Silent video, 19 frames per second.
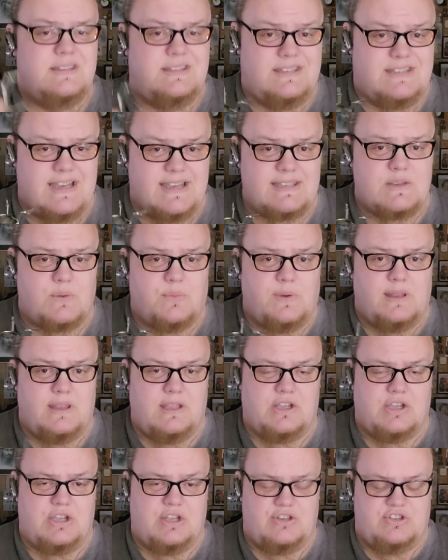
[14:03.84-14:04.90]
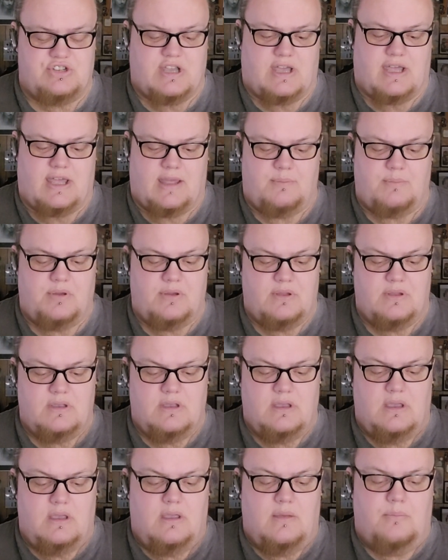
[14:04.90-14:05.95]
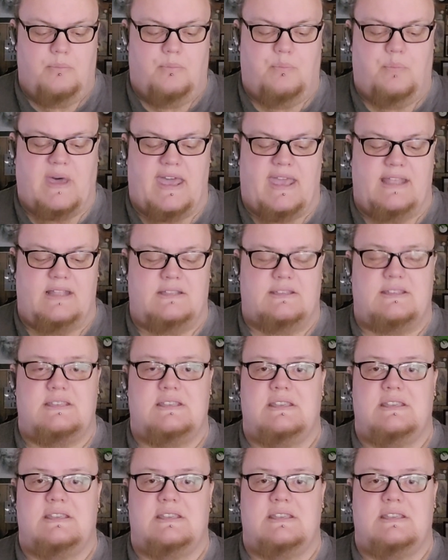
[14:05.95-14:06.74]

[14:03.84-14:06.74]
Does a really good job, but,